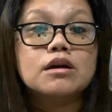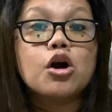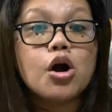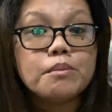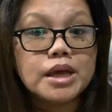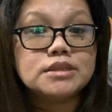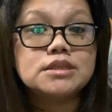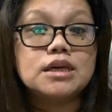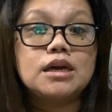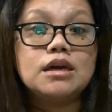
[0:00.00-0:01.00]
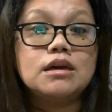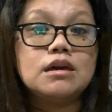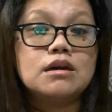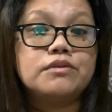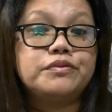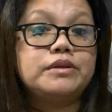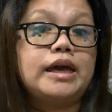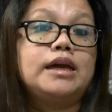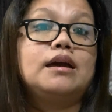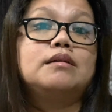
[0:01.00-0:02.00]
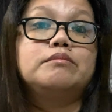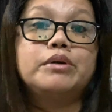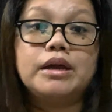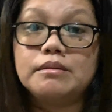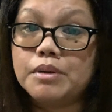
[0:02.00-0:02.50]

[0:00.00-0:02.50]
commenting if they can bring